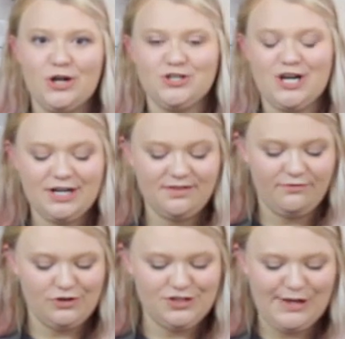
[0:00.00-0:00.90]
project, the
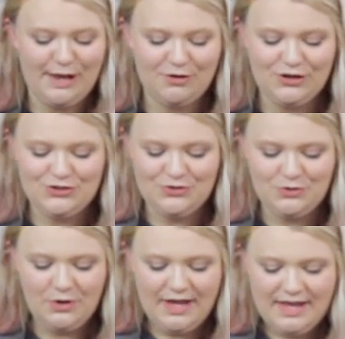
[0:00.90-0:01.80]
first thing I'm going to
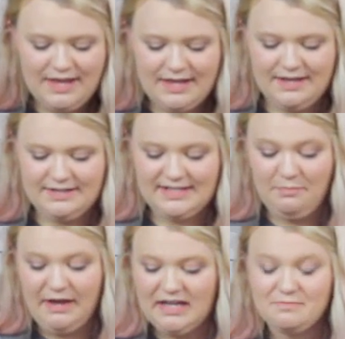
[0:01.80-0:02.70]
do is I
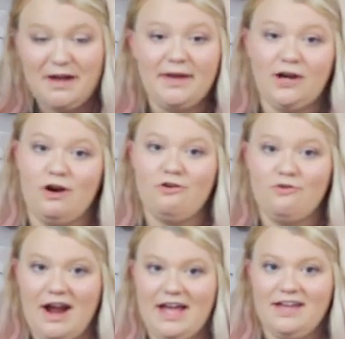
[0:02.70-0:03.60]
painted my background
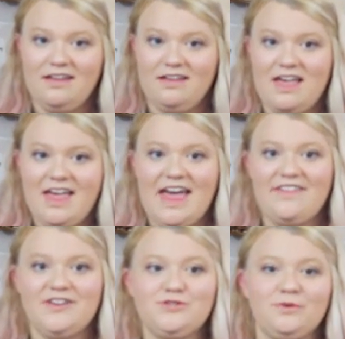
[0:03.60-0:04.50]
gray,
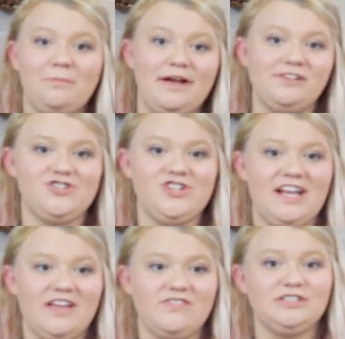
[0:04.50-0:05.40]
and then to embellish it
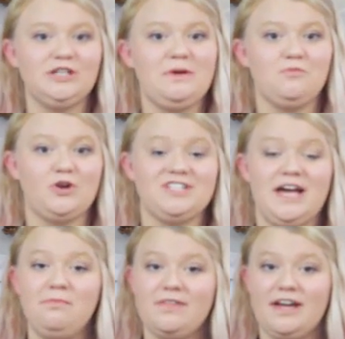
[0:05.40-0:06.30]
and give it a little bit more
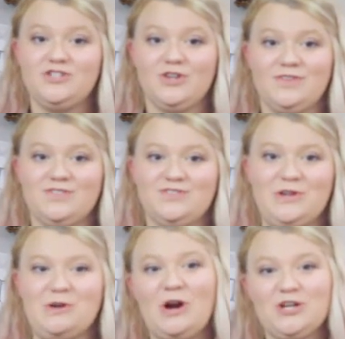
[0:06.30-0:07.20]
depth, I took the
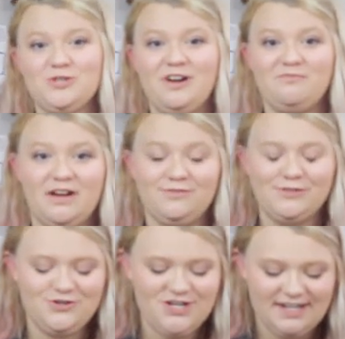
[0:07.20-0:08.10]
Studio R12
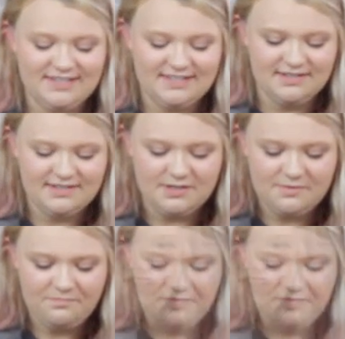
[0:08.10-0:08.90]
Buffalo Check stencil.